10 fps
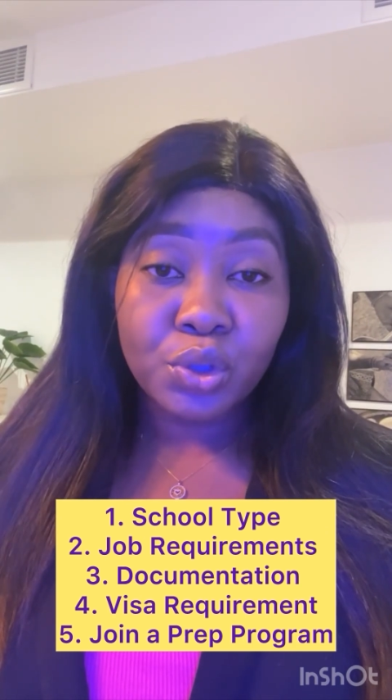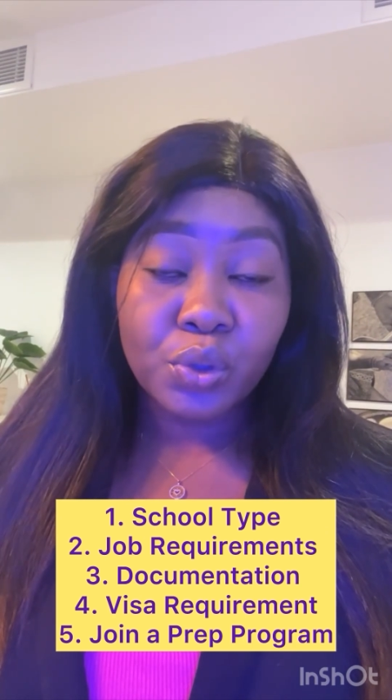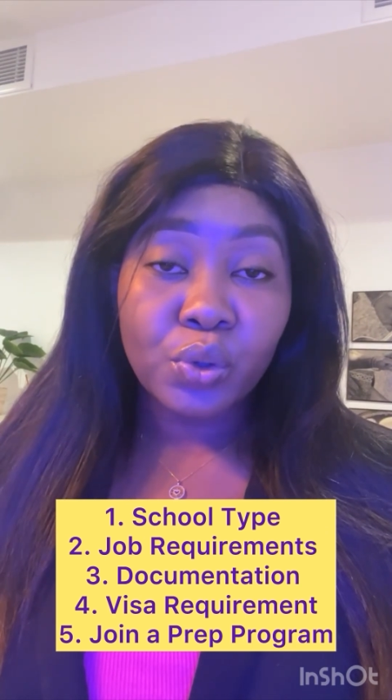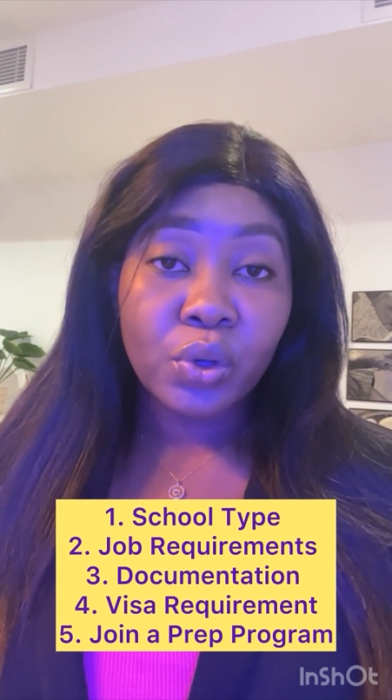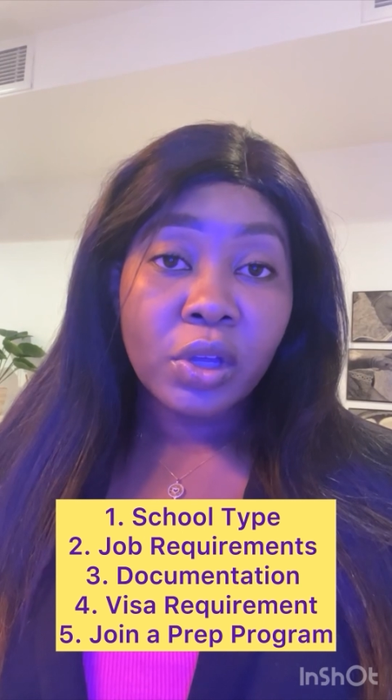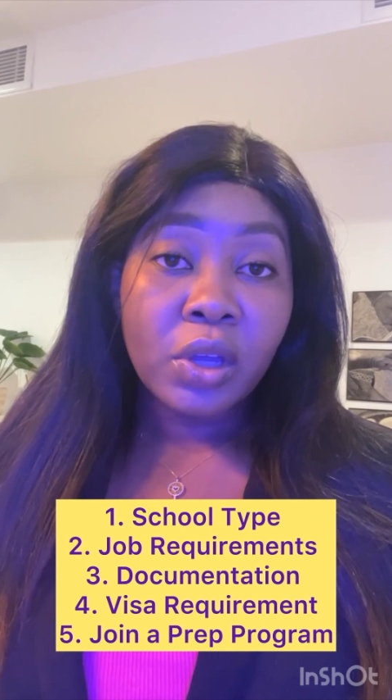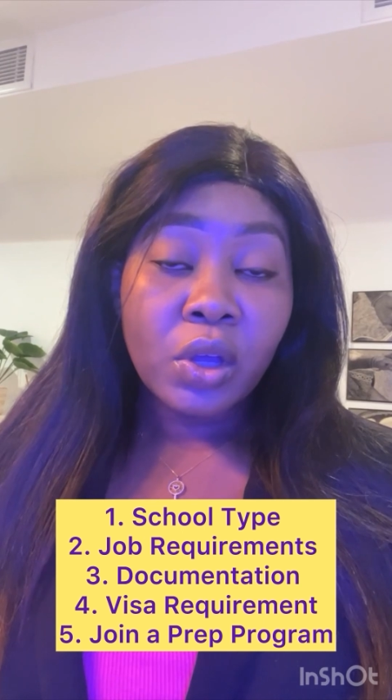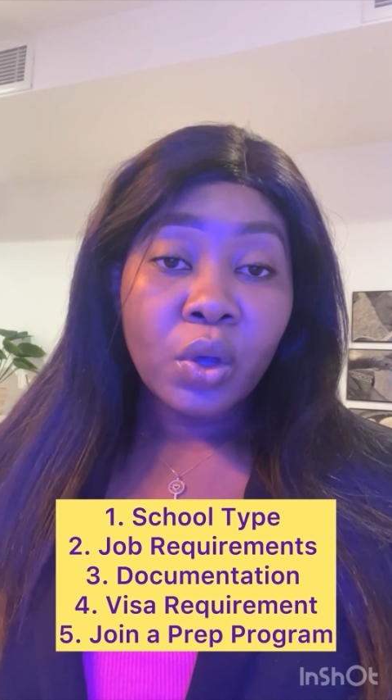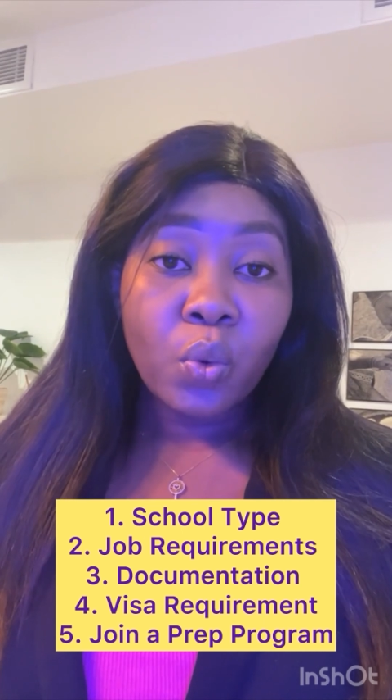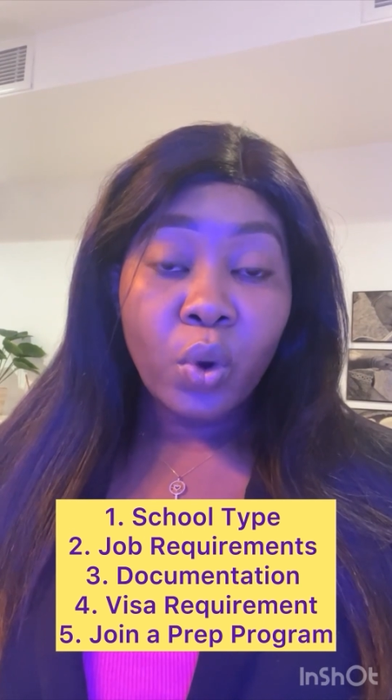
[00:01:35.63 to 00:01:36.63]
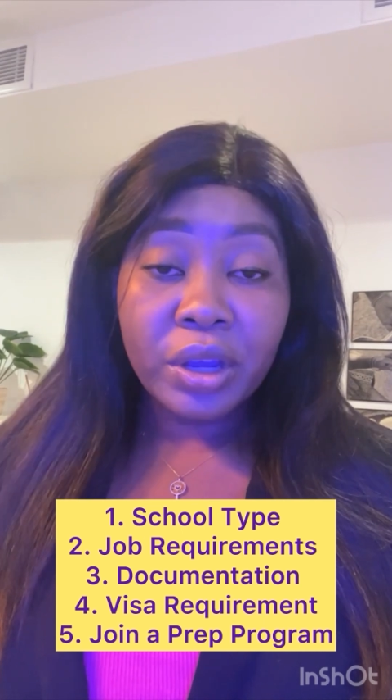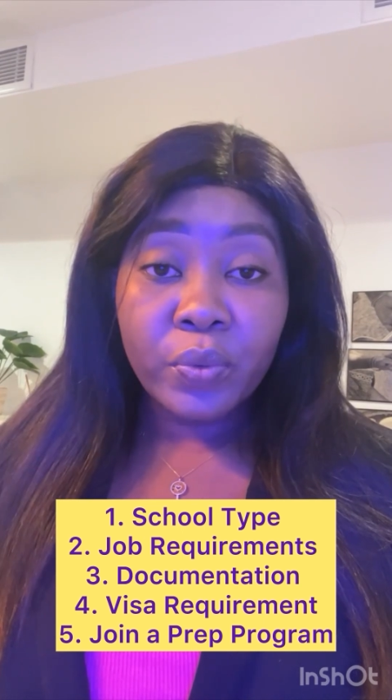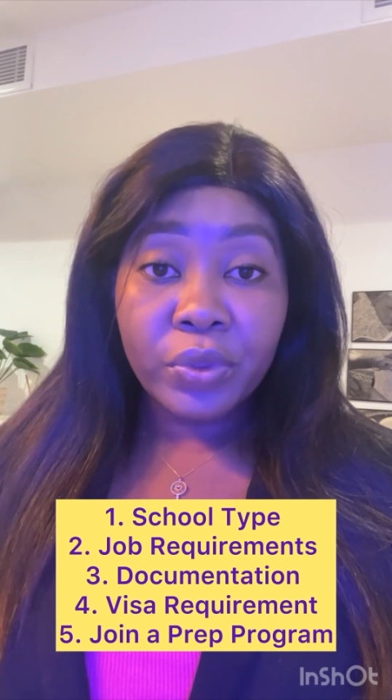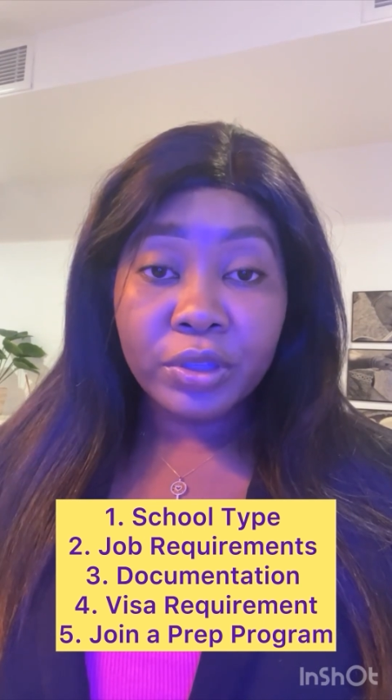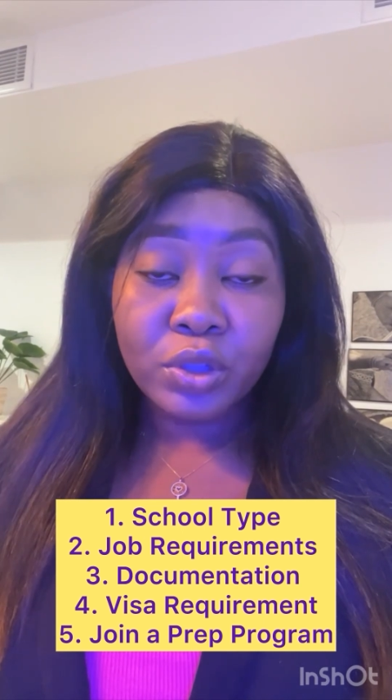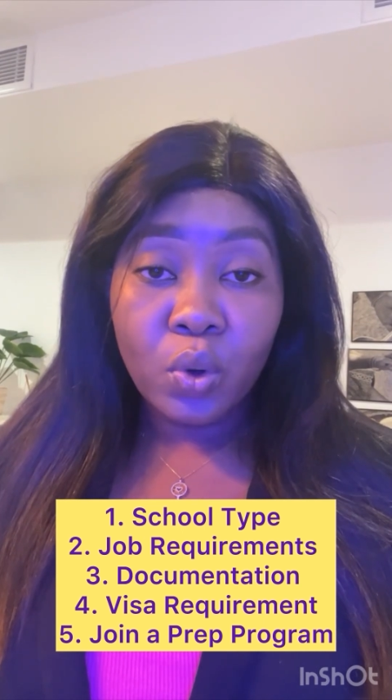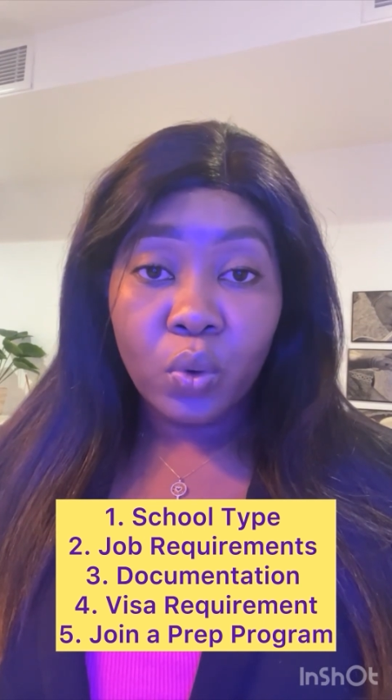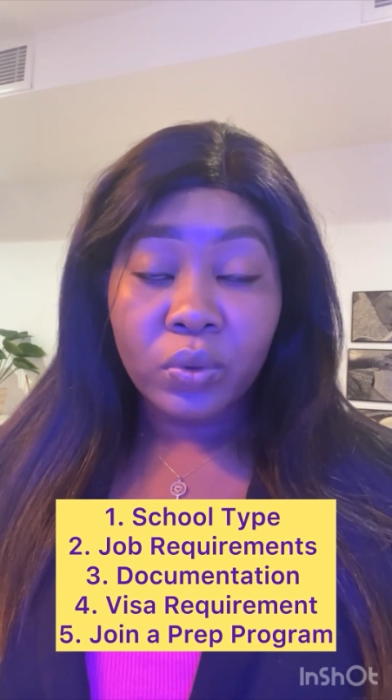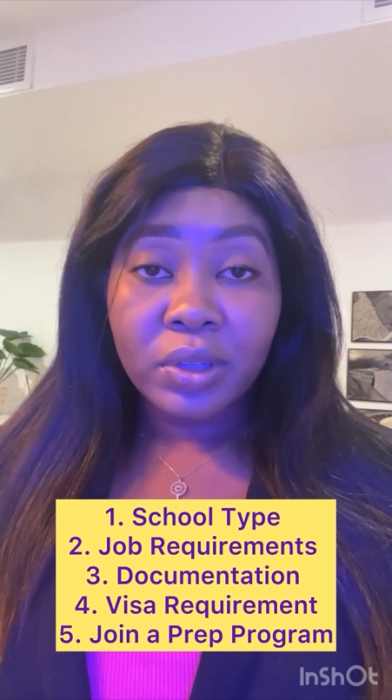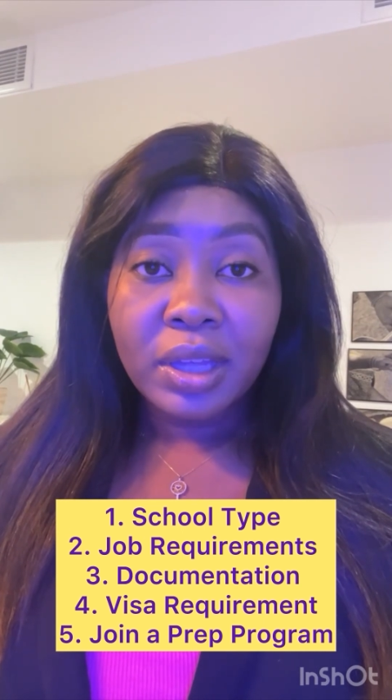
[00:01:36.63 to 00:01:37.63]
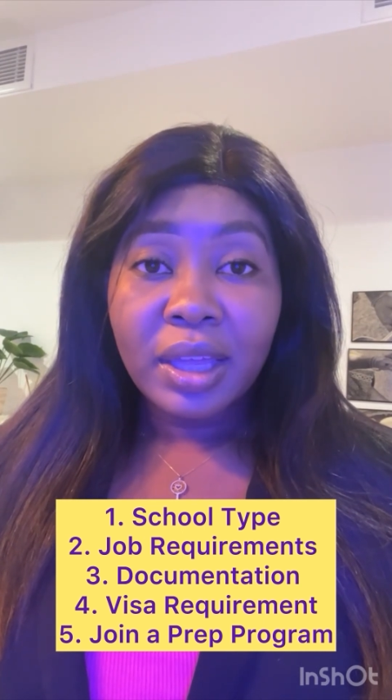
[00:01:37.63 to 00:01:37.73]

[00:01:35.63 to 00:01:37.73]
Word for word: to working with the school.